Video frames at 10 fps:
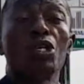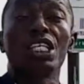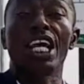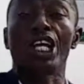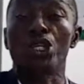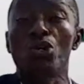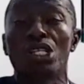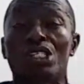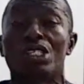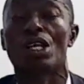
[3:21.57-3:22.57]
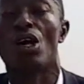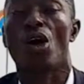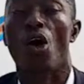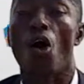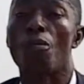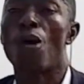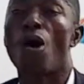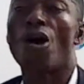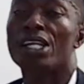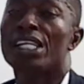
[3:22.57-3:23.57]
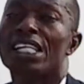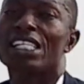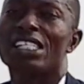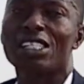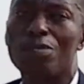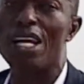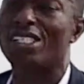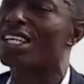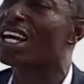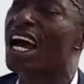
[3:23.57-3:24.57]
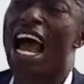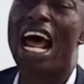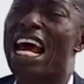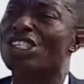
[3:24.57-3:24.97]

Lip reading: owning a unit or more in this place. And